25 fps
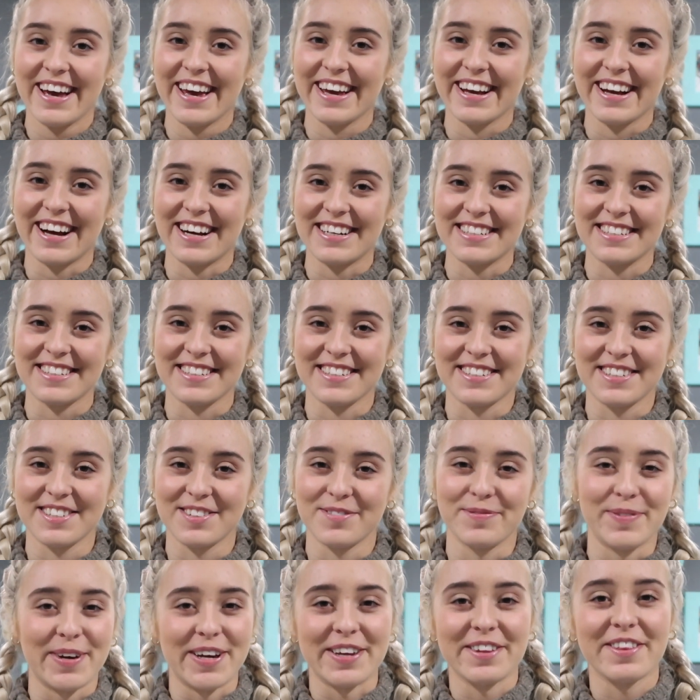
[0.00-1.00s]
Hey guys, it's
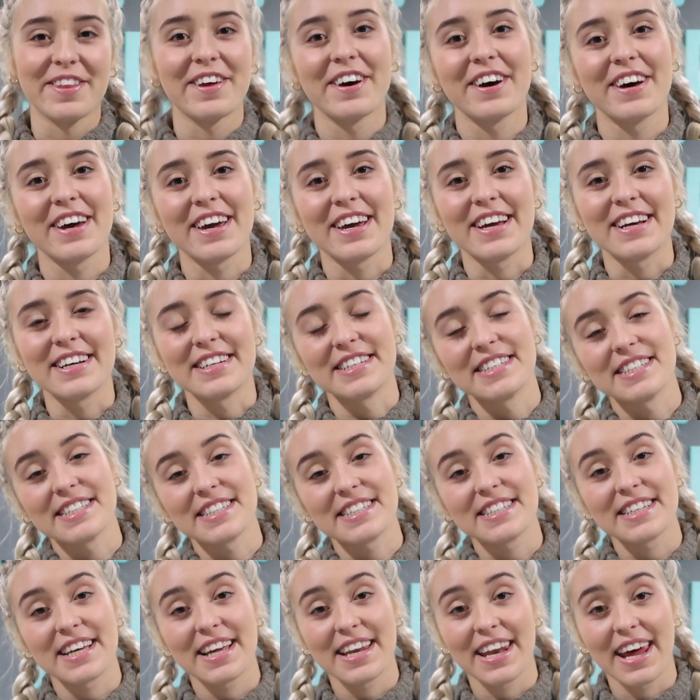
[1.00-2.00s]
Samantha, and
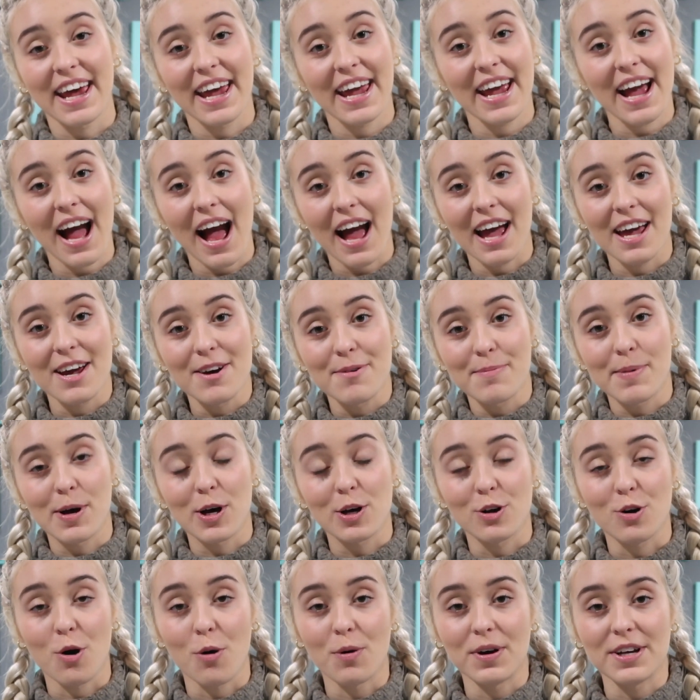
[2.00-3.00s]
today I
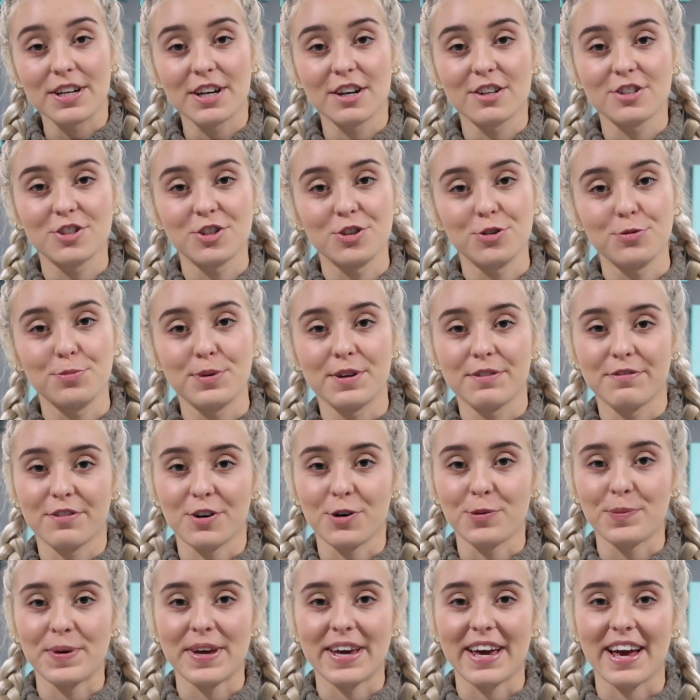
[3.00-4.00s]
am going to be
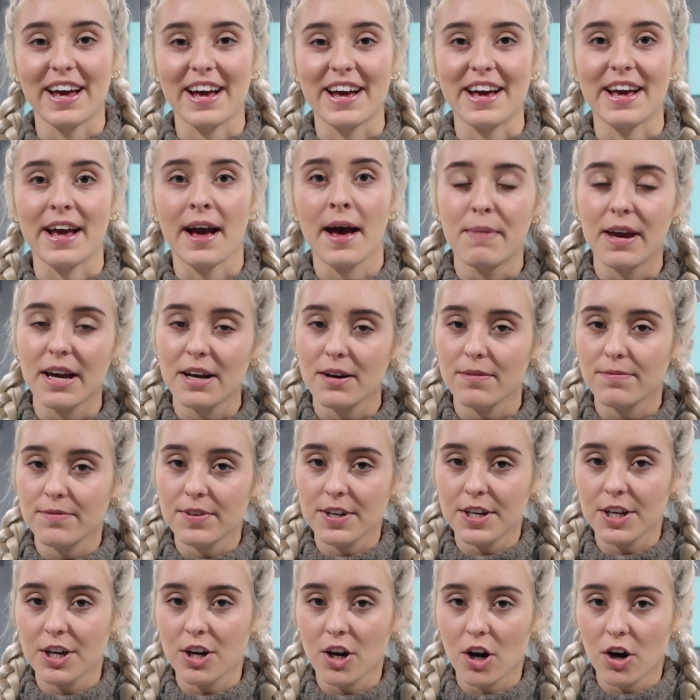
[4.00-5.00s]
filming a makeup
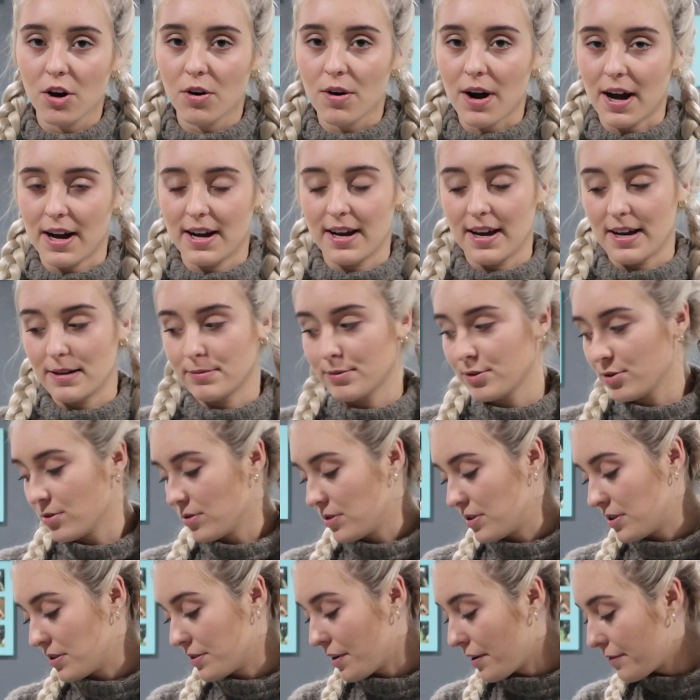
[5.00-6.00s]
video. I
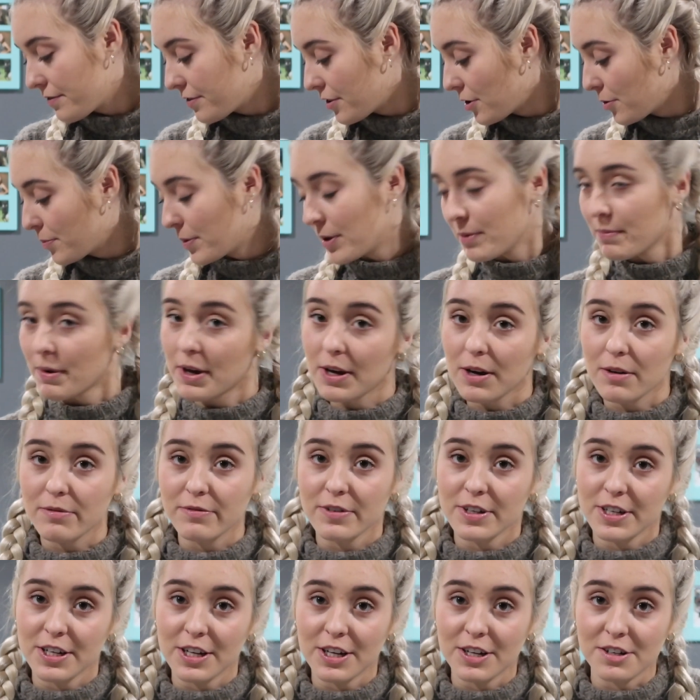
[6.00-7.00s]
absolutely love filming makeup
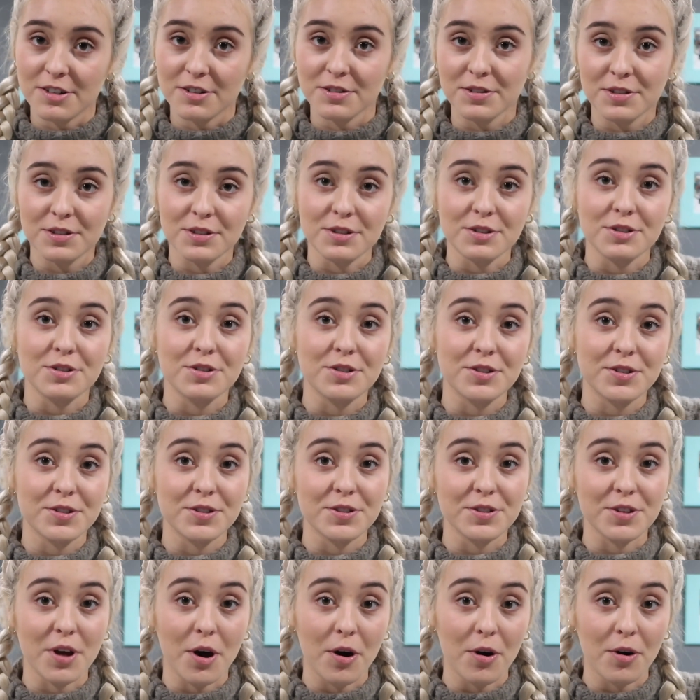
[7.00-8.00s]
videos,
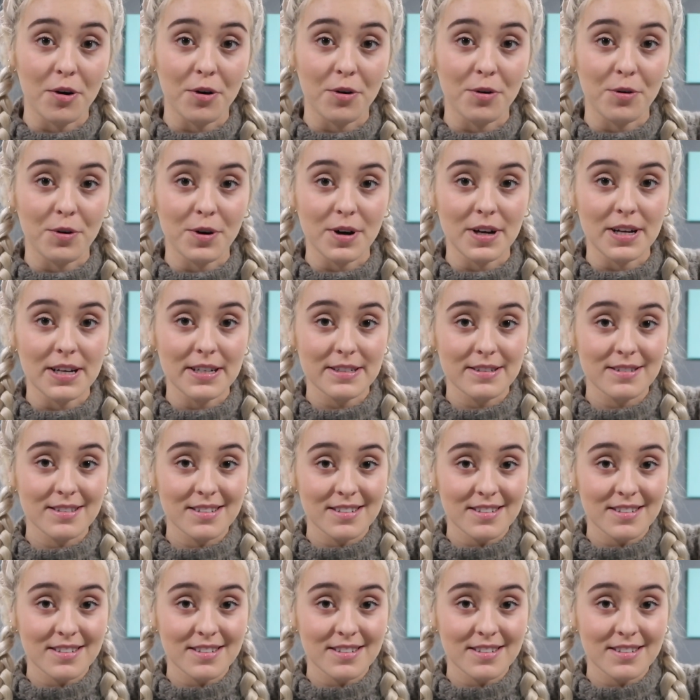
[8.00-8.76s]
so